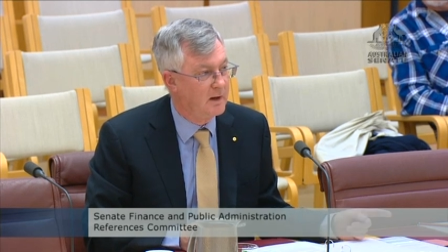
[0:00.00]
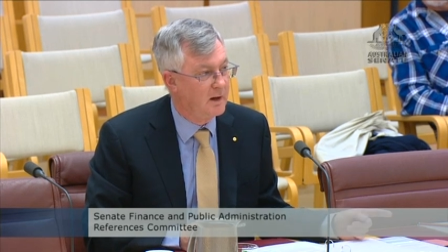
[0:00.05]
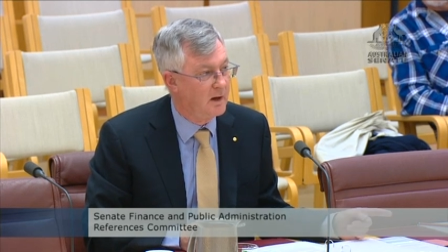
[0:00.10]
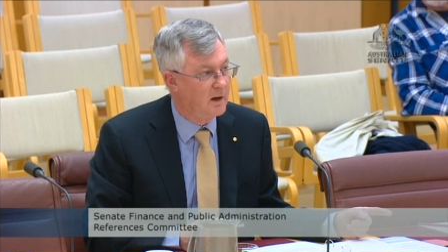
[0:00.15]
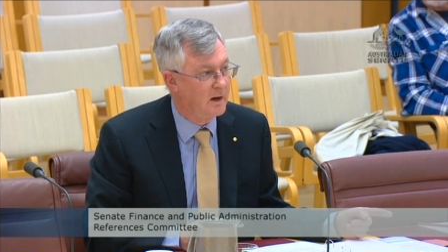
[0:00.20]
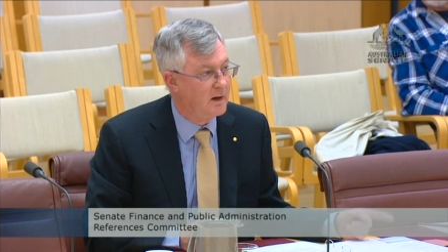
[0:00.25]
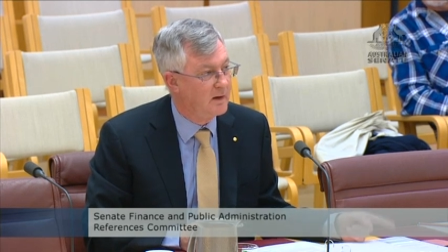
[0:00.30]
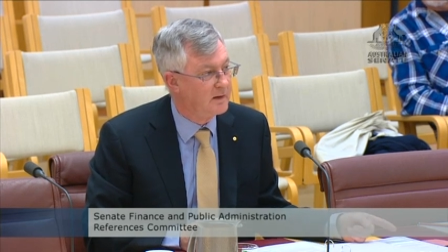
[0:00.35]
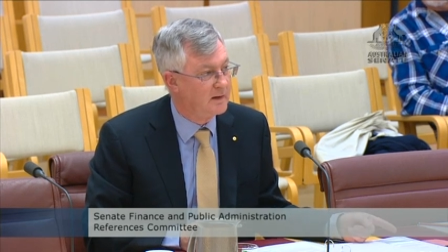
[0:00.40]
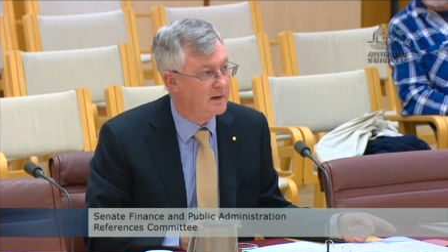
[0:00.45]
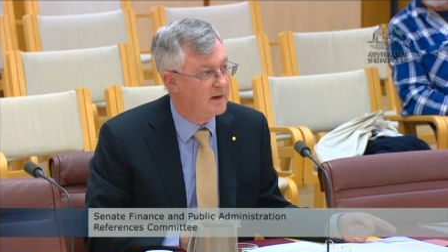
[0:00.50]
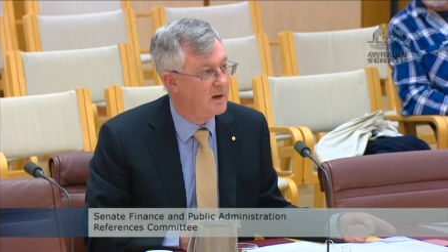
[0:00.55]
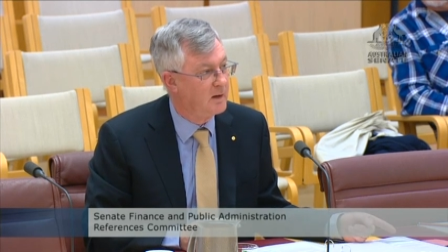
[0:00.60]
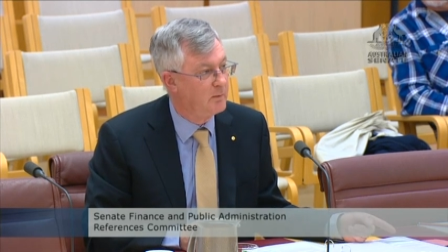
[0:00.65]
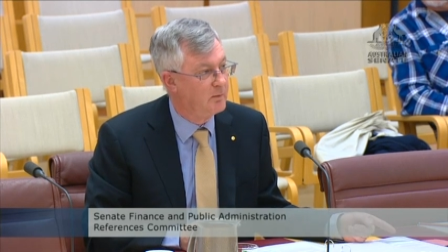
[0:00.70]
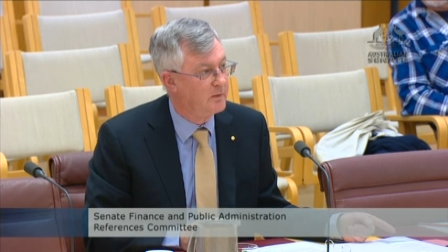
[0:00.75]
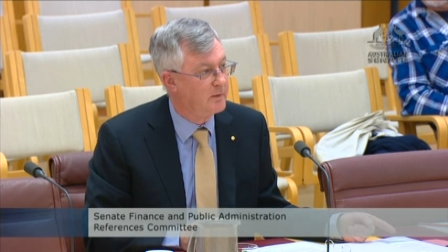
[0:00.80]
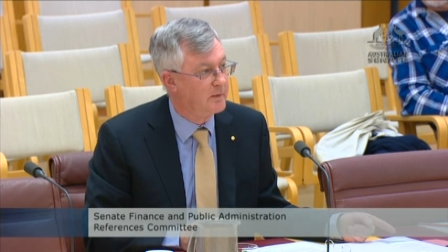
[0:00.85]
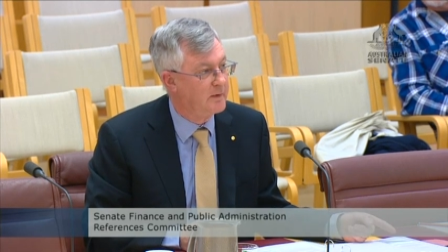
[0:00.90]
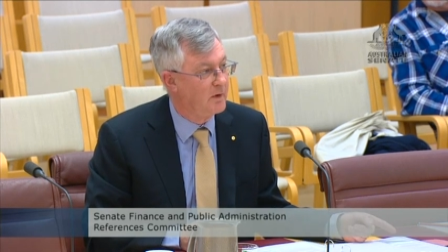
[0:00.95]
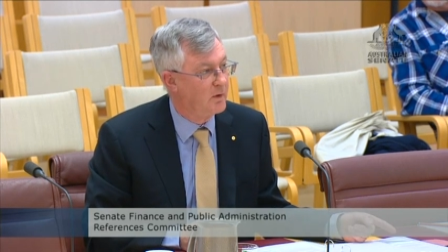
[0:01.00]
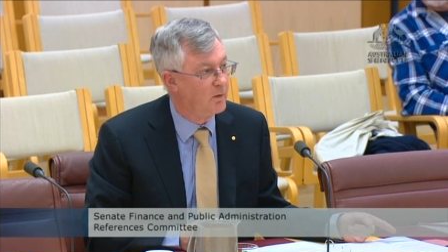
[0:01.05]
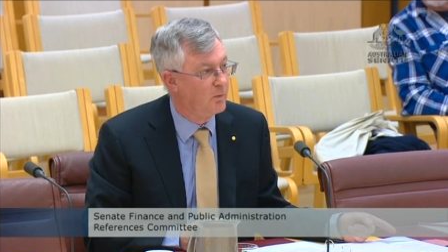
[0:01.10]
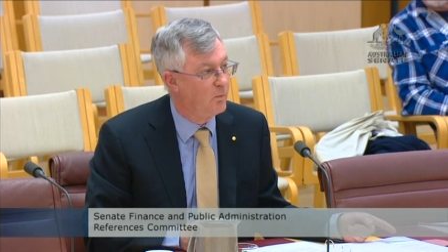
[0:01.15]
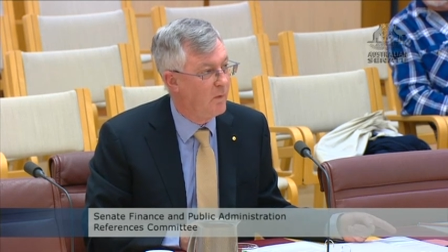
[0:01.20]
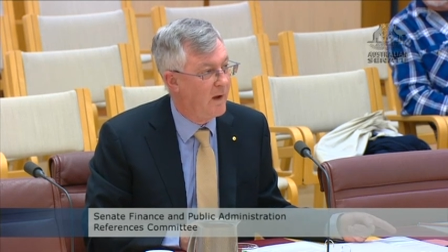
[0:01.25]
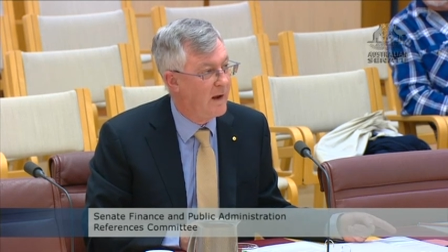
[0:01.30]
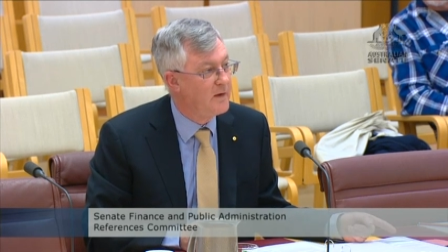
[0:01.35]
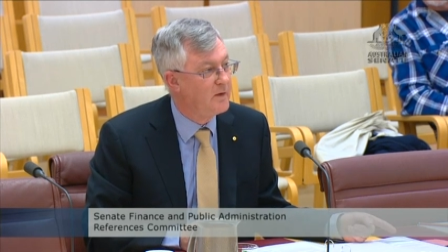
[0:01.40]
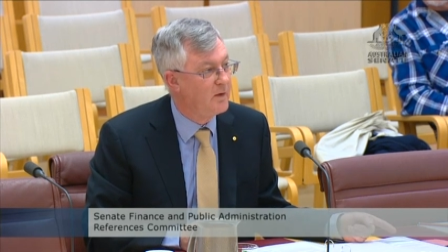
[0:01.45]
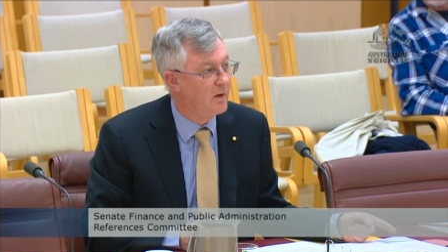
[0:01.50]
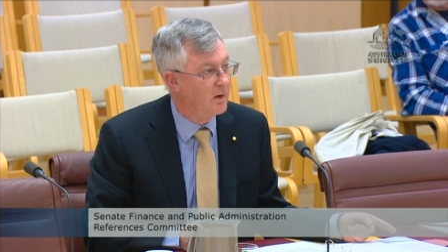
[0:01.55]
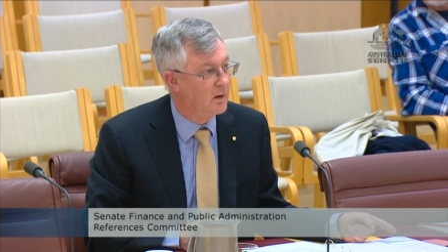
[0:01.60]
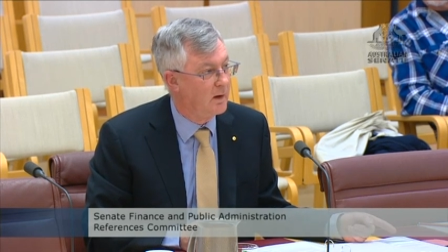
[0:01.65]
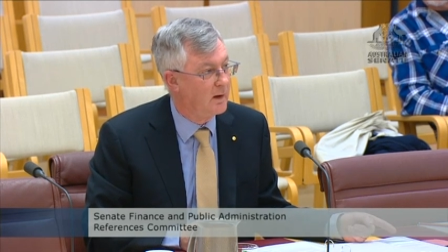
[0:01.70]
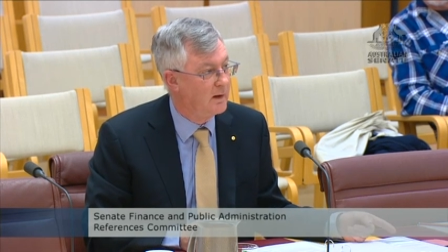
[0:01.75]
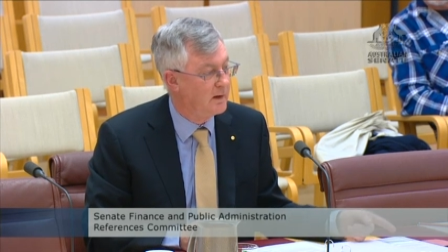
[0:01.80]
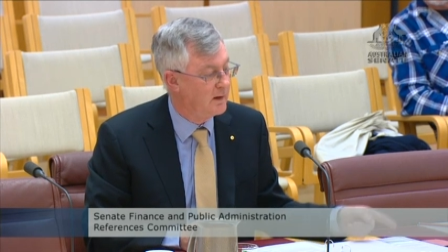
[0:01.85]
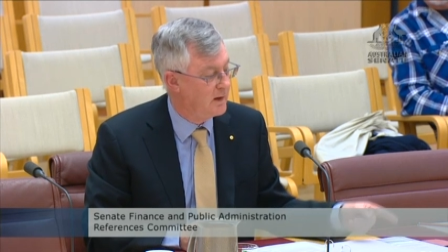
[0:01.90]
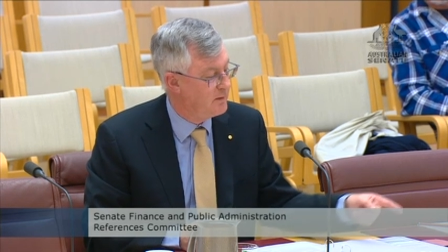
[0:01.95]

I don't care whether he got a $1.